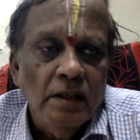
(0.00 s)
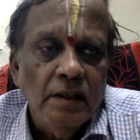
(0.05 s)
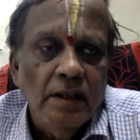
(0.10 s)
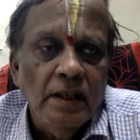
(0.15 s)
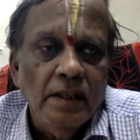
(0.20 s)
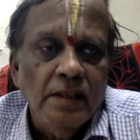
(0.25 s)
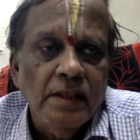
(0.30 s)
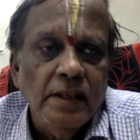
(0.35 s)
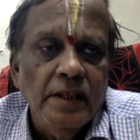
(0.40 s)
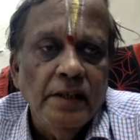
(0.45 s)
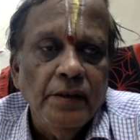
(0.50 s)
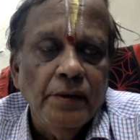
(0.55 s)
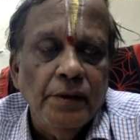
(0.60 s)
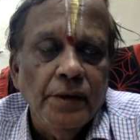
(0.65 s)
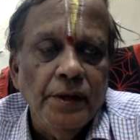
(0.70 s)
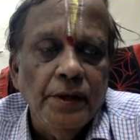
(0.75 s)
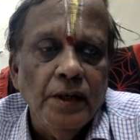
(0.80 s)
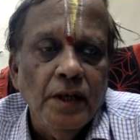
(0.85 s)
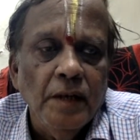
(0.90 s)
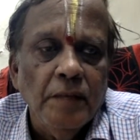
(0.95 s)
They say you
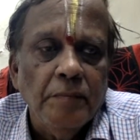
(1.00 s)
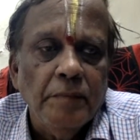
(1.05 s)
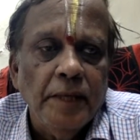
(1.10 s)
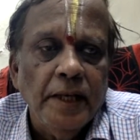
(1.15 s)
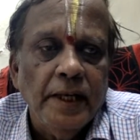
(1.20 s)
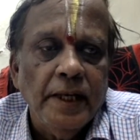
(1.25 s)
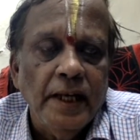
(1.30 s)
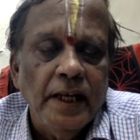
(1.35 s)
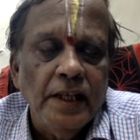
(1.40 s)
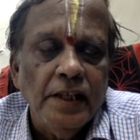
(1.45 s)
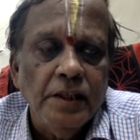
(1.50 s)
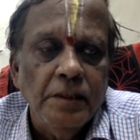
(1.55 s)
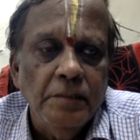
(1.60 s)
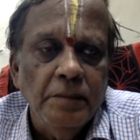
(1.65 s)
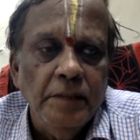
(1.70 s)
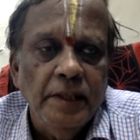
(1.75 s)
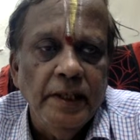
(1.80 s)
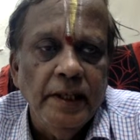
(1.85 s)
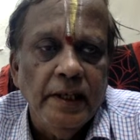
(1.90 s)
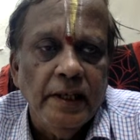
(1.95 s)
need not pay cash
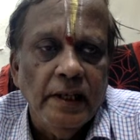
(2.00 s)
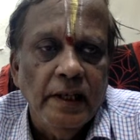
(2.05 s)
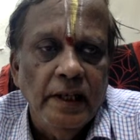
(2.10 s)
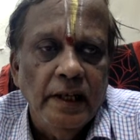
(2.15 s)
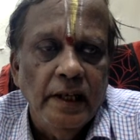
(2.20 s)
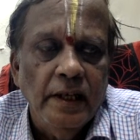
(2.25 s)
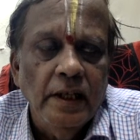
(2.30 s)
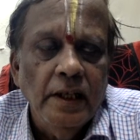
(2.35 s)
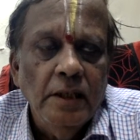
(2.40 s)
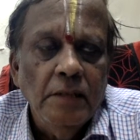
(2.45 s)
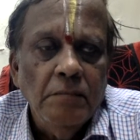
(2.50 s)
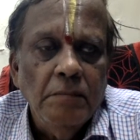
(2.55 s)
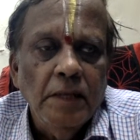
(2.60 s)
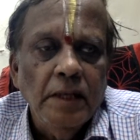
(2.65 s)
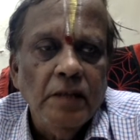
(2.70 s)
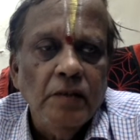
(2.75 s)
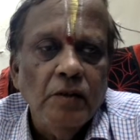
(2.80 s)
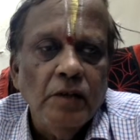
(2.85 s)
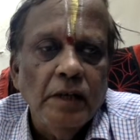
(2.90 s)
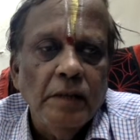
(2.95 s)
immediately,
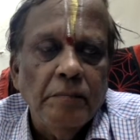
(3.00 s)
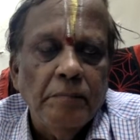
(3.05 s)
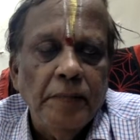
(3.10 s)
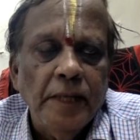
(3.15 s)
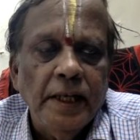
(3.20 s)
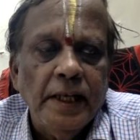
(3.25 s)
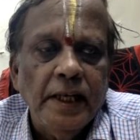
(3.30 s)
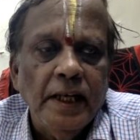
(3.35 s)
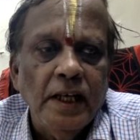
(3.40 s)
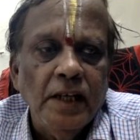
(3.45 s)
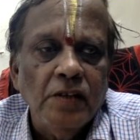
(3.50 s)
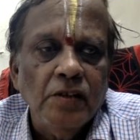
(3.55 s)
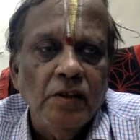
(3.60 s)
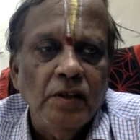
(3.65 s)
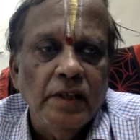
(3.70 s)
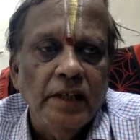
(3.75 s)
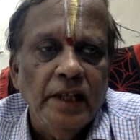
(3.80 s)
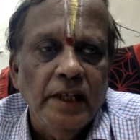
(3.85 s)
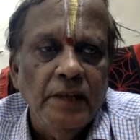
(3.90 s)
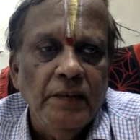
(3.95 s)
but you can pay cash
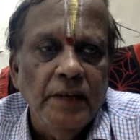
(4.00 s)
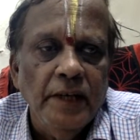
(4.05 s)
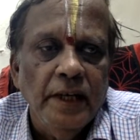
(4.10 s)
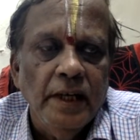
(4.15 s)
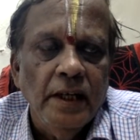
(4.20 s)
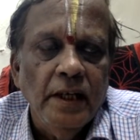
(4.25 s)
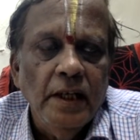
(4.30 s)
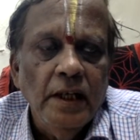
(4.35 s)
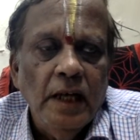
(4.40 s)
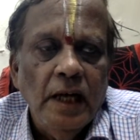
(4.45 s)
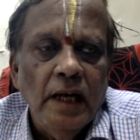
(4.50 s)
on delivery.